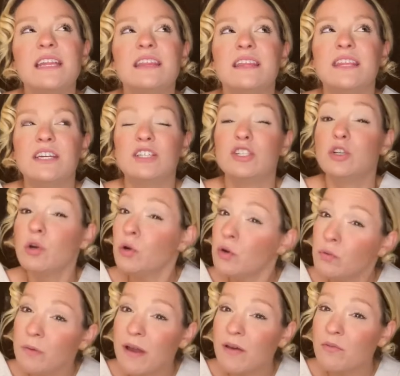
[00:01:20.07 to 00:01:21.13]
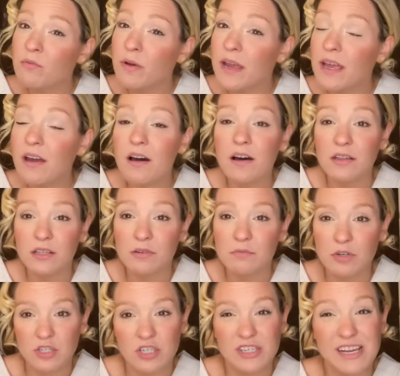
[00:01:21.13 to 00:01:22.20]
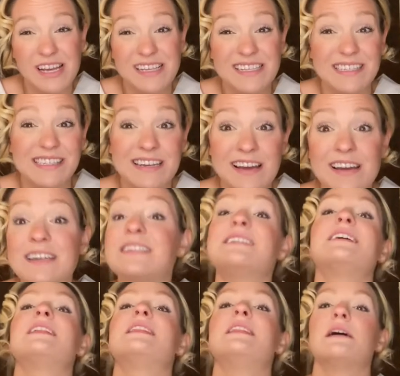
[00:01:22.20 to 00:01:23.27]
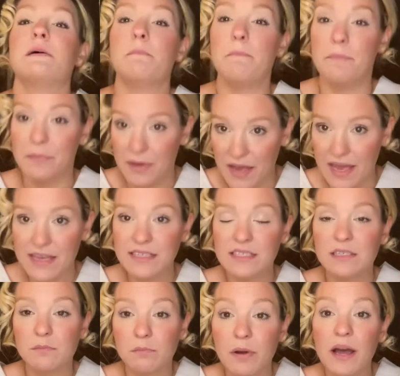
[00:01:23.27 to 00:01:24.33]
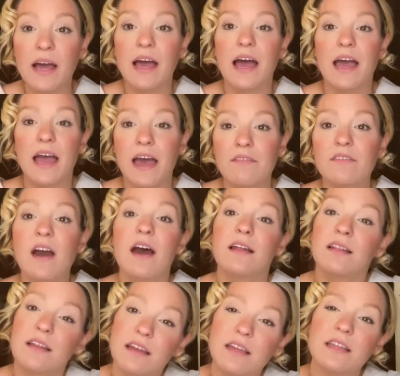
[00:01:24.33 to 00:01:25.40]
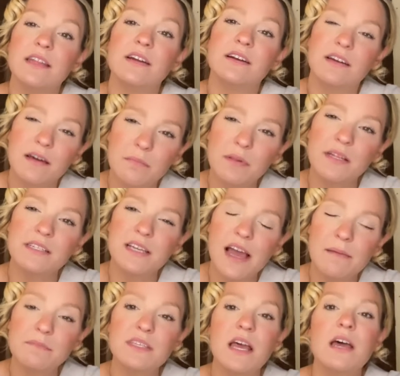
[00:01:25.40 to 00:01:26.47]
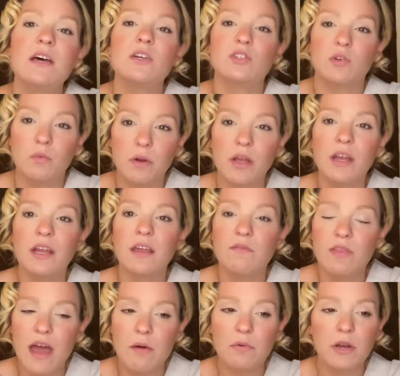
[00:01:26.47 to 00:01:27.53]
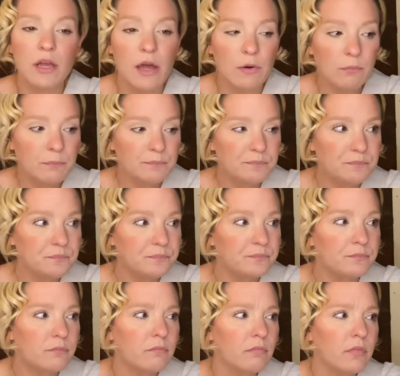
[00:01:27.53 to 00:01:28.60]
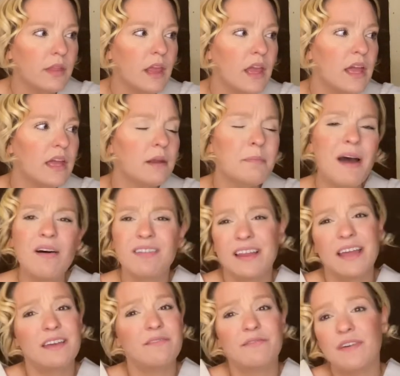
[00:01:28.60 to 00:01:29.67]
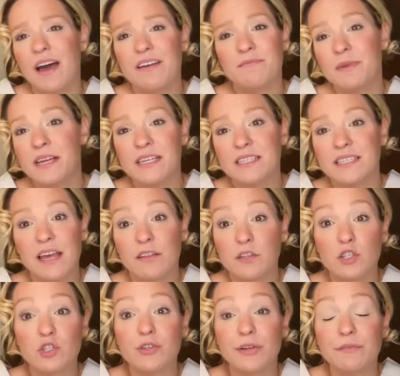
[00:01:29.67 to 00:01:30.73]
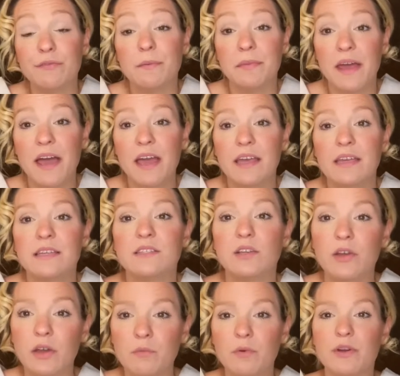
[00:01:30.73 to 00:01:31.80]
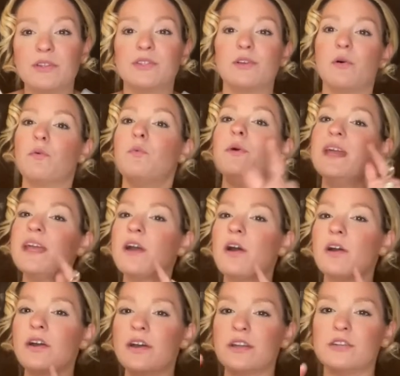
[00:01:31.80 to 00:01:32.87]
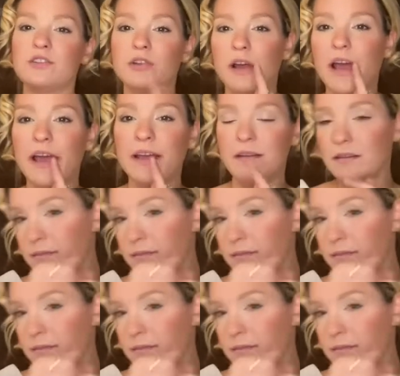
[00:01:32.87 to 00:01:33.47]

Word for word: the turnaround rate on their merchandise is not the best, but I have gotten lucky there a couple of times. So we're going to give that one a go. And about like five minutes down the street from that is a Goodwill. So we are going to try